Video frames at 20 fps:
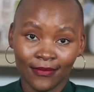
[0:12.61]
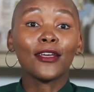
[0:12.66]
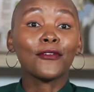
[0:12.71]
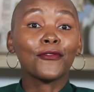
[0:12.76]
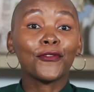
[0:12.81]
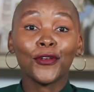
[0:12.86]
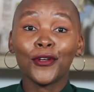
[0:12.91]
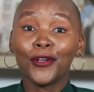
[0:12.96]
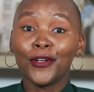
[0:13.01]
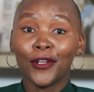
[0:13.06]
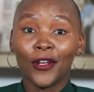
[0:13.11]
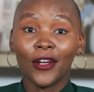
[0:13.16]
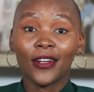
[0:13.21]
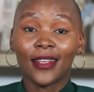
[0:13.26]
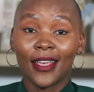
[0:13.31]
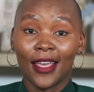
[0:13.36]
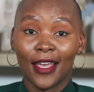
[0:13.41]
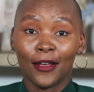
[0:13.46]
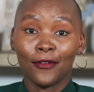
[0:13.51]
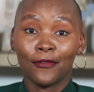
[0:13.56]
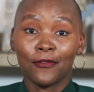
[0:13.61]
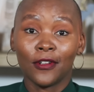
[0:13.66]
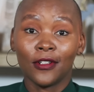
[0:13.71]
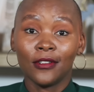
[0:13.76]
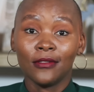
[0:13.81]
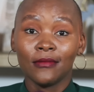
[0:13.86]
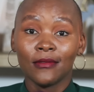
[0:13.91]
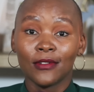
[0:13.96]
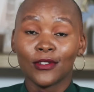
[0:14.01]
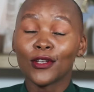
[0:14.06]
If you're not
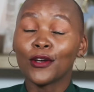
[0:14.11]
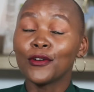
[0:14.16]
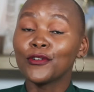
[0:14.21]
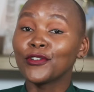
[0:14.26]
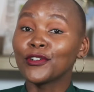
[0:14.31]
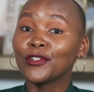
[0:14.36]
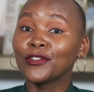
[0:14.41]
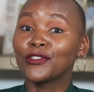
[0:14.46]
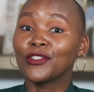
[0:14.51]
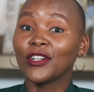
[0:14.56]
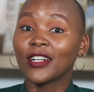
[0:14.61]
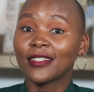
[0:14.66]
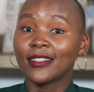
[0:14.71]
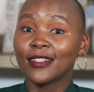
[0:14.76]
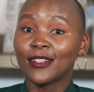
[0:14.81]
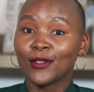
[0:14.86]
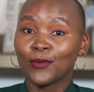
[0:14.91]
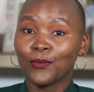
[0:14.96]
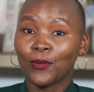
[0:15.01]
careful, social justice